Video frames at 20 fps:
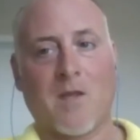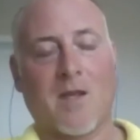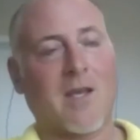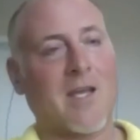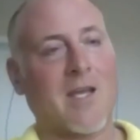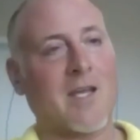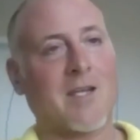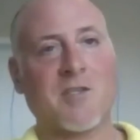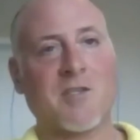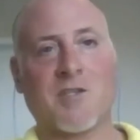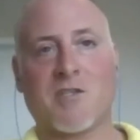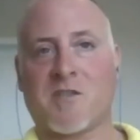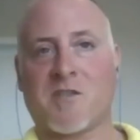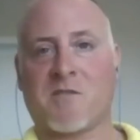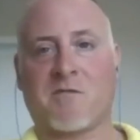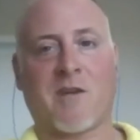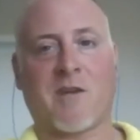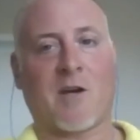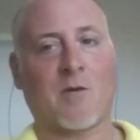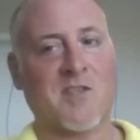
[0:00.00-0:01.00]
It is just
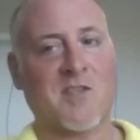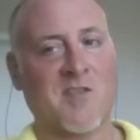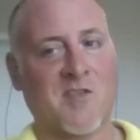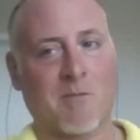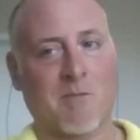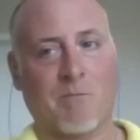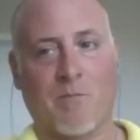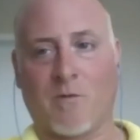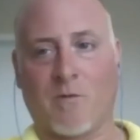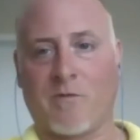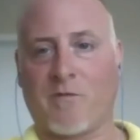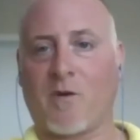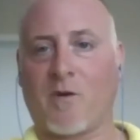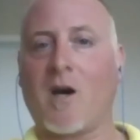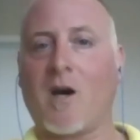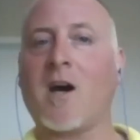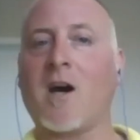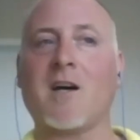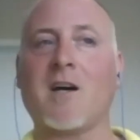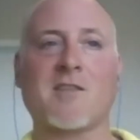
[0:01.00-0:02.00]
very simple for
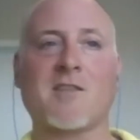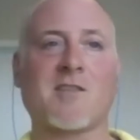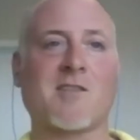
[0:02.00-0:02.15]
us